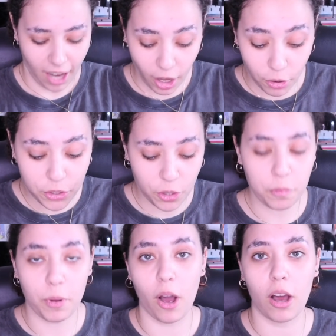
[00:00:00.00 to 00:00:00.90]
I also
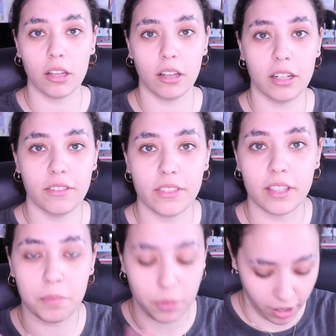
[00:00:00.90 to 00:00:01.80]
bought a lot of
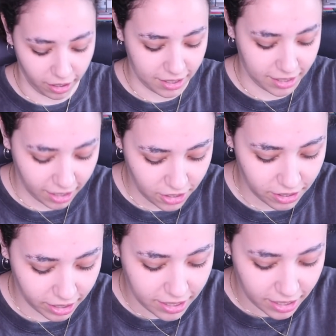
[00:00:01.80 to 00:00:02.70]
the products that
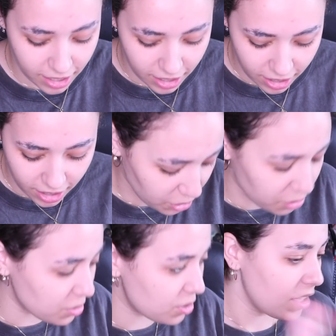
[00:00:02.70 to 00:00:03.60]
Trixie
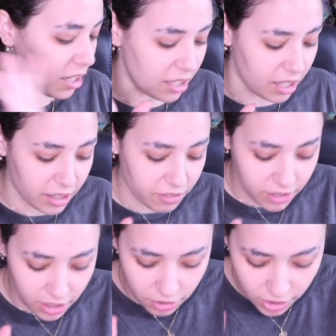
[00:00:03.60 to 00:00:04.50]
used in the
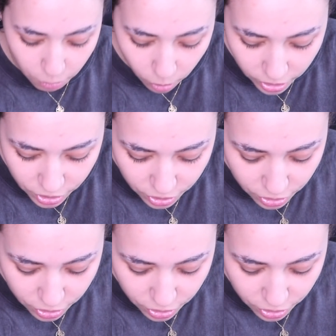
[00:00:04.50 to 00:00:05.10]
videos I watched,